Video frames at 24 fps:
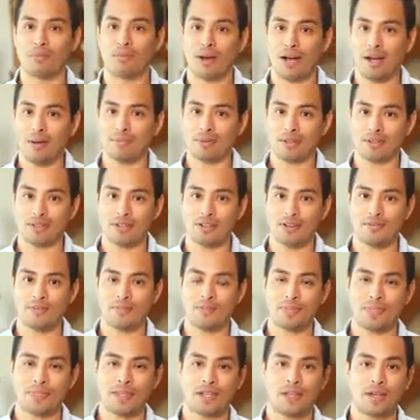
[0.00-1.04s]
popular.
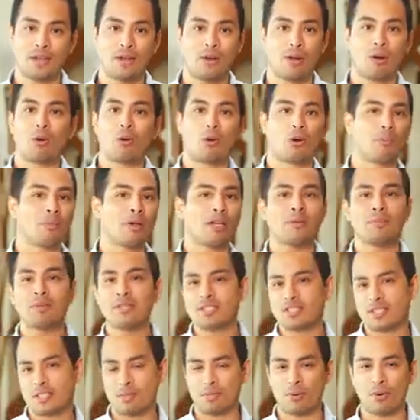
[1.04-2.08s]
Or maybe a
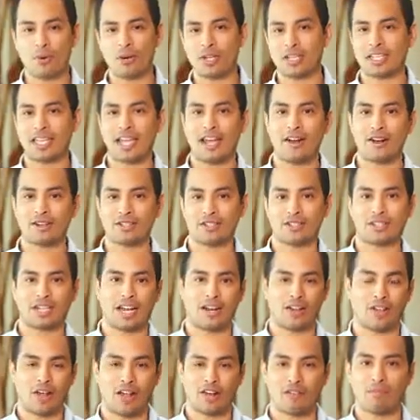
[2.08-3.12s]
supporting character got
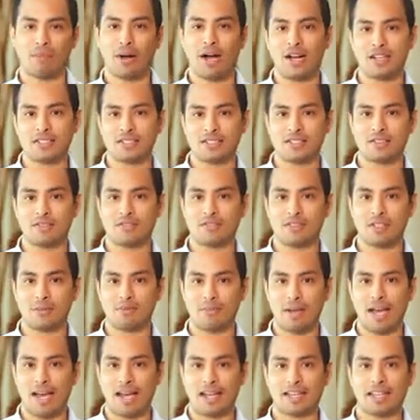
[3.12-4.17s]
a lot of positive
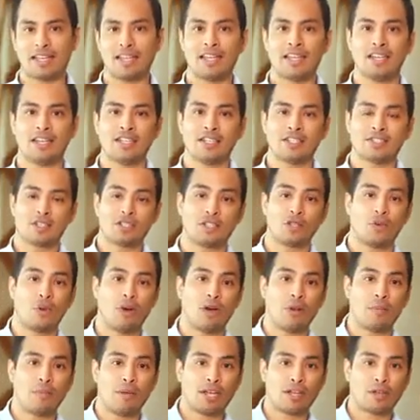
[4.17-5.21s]
feedback, so you
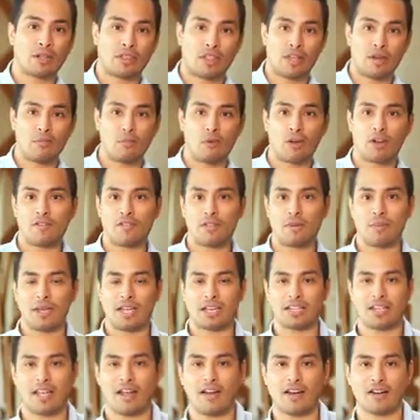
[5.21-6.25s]
want to make them one of the
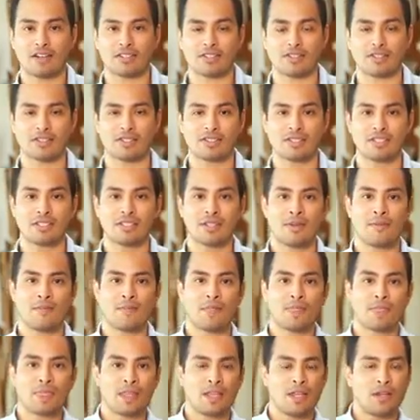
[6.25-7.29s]
main characters.
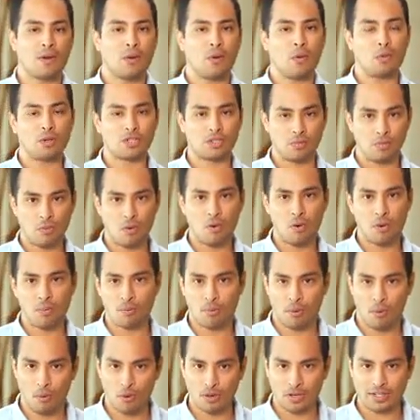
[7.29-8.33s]
What's more
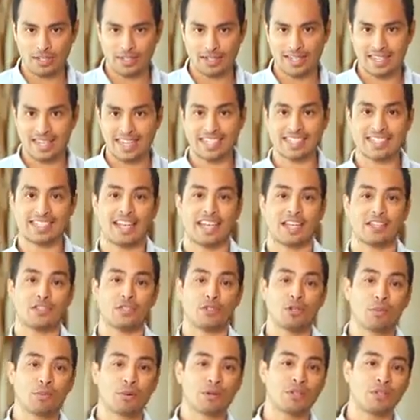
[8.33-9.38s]
important is that
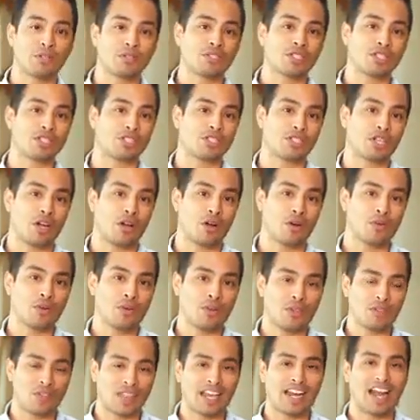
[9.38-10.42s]
you produce a show
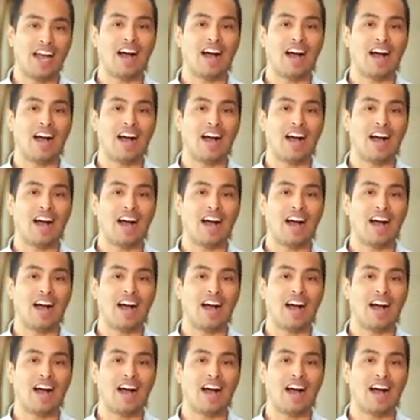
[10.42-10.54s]
that